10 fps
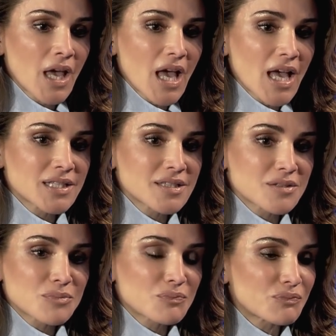and
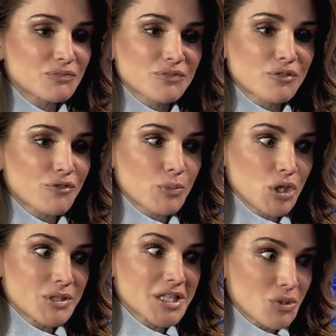from a
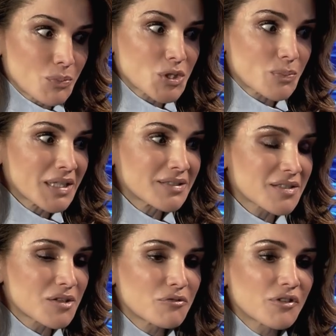humanitarian
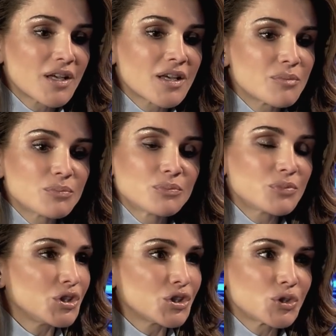perspective,
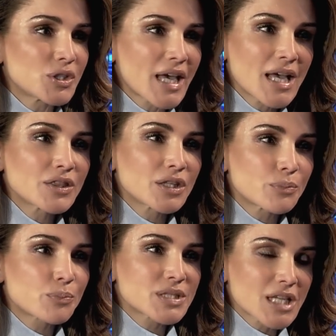you know, the
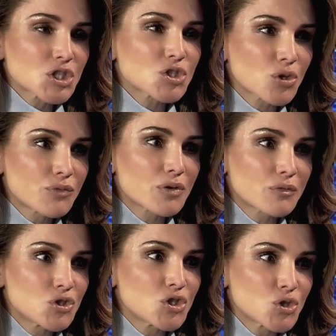protection of the
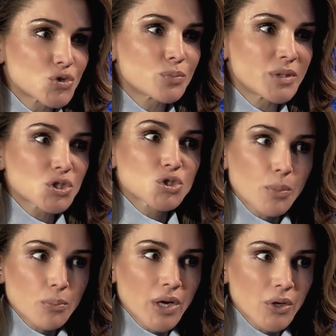refugees should be a
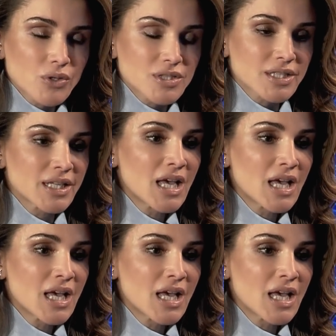top priority.